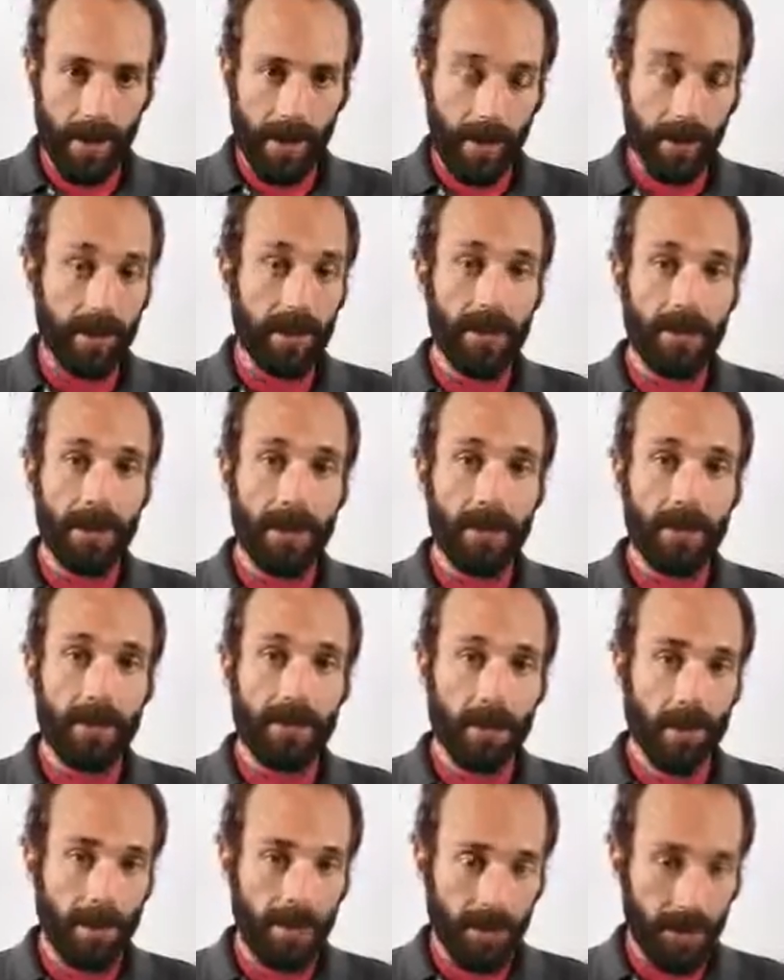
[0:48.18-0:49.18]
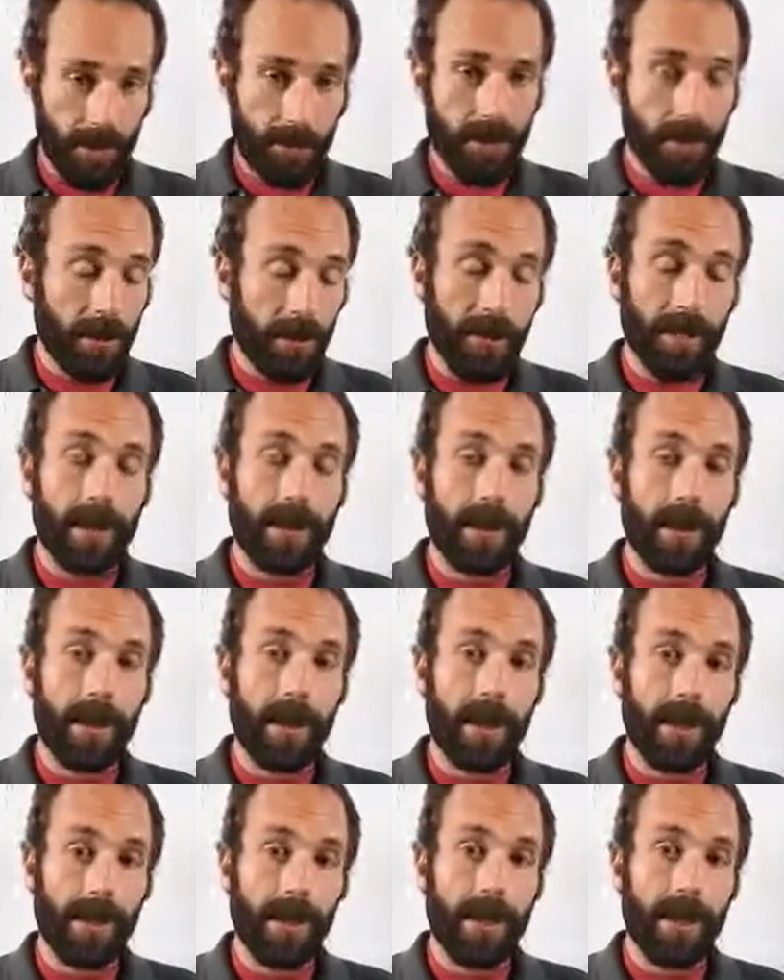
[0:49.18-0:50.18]
energy, which is really kinetic,
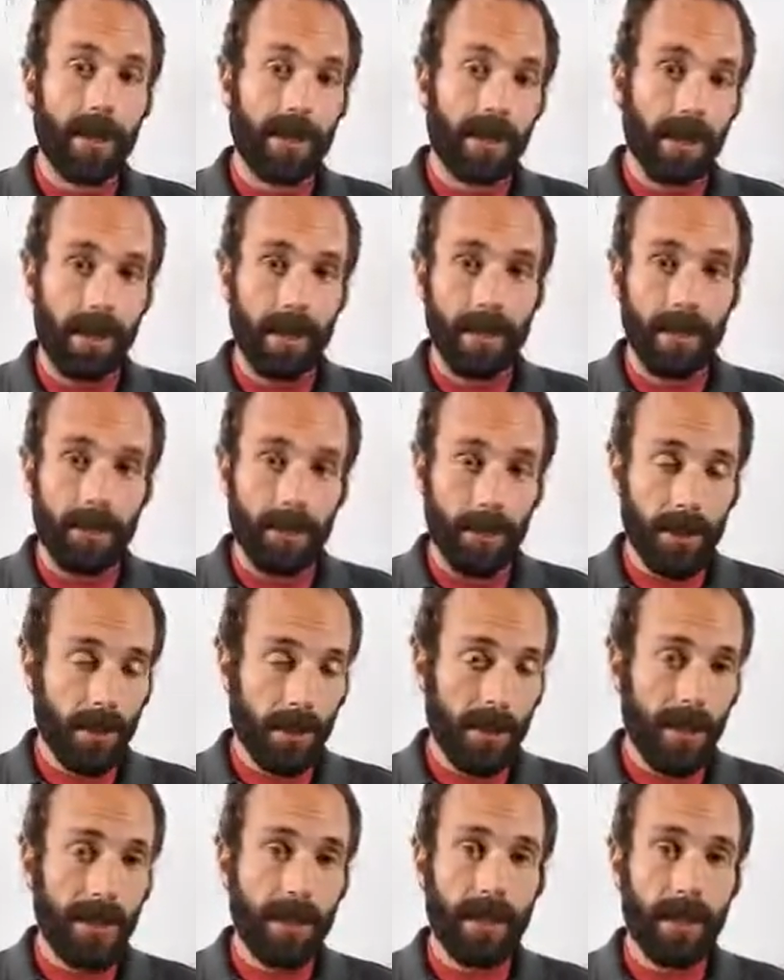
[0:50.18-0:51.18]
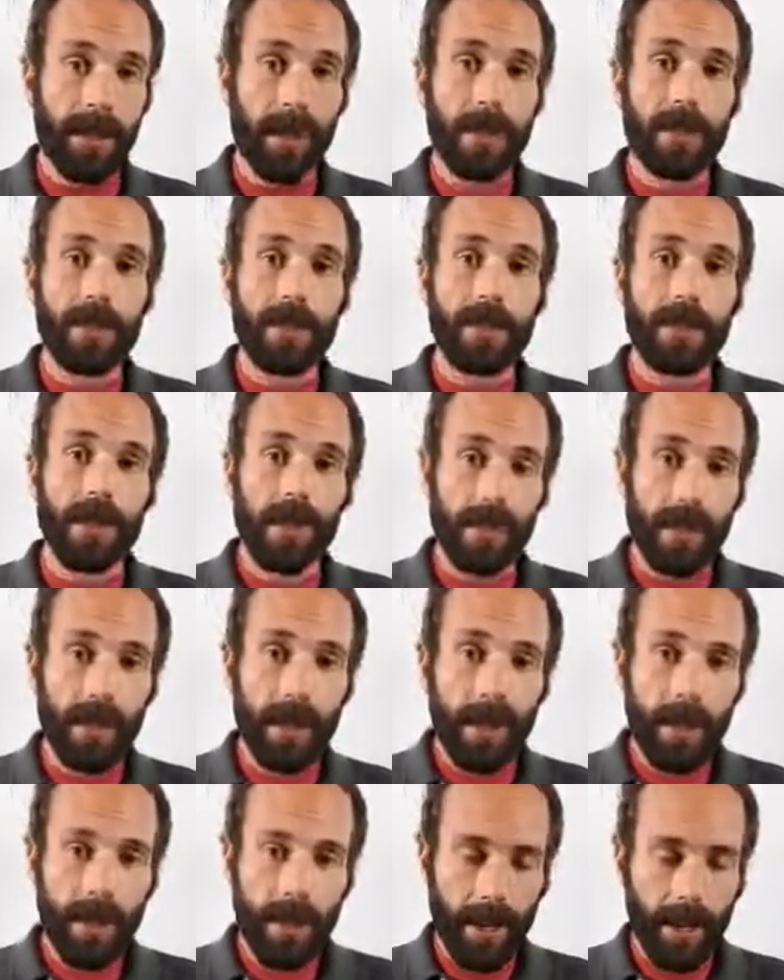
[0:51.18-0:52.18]
heat is really kinetic energy, and
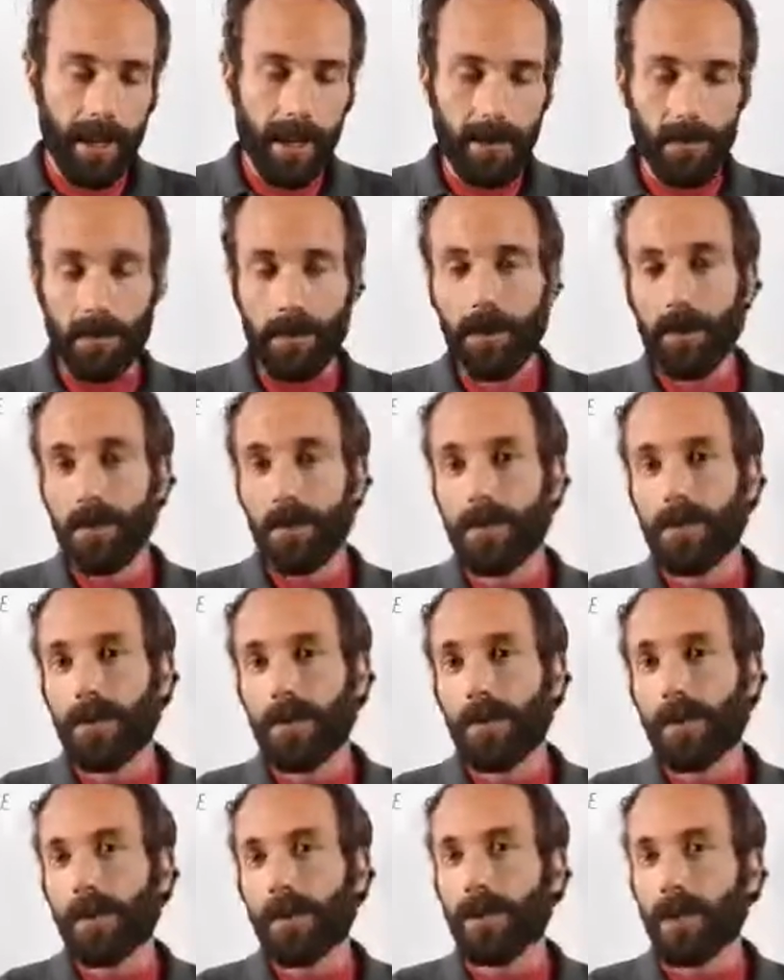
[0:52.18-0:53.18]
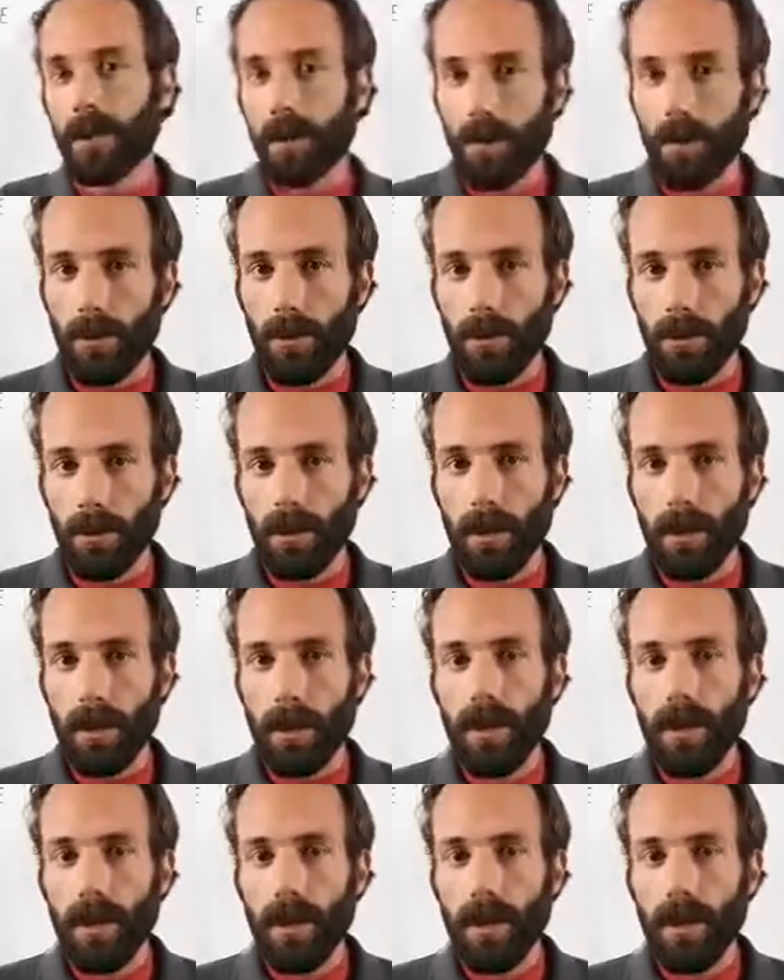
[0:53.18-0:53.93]
heat moves to cold.